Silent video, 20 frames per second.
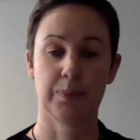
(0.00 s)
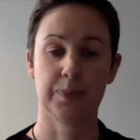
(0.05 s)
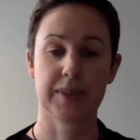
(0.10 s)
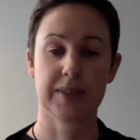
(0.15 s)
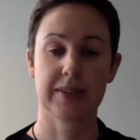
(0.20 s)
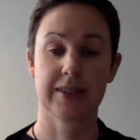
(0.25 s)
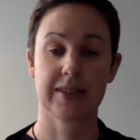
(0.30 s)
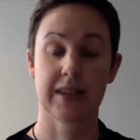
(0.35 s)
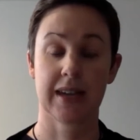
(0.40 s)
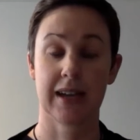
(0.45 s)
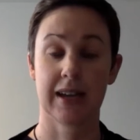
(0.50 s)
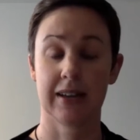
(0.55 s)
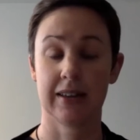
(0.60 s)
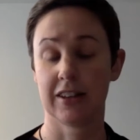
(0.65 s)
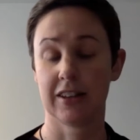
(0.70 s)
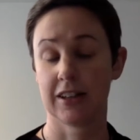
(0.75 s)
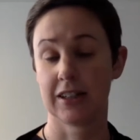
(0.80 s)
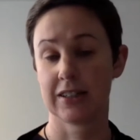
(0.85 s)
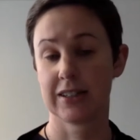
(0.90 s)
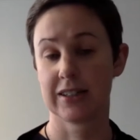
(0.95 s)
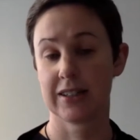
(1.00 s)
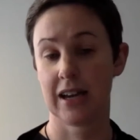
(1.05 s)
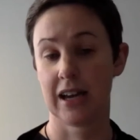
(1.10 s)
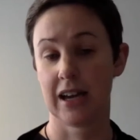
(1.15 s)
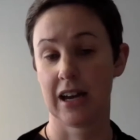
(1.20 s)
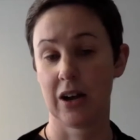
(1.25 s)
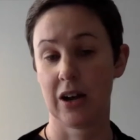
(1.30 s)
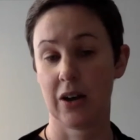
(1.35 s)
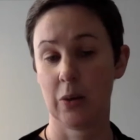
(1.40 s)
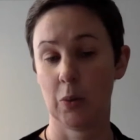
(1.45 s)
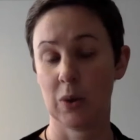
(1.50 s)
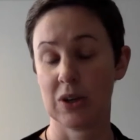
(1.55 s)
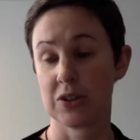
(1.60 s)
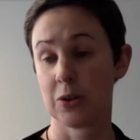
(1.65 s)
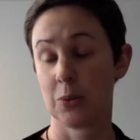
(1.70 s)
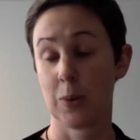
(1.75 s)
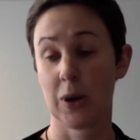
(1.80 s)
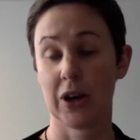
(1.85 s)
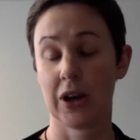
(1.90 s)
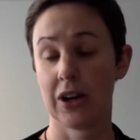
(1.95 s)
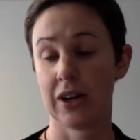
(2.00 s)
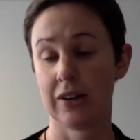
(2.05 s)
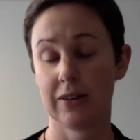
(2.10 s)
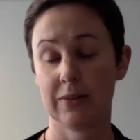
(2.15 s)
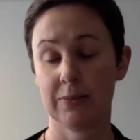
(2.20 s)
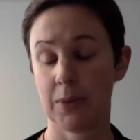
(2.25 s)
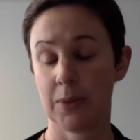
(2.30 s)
saying that whistleblowing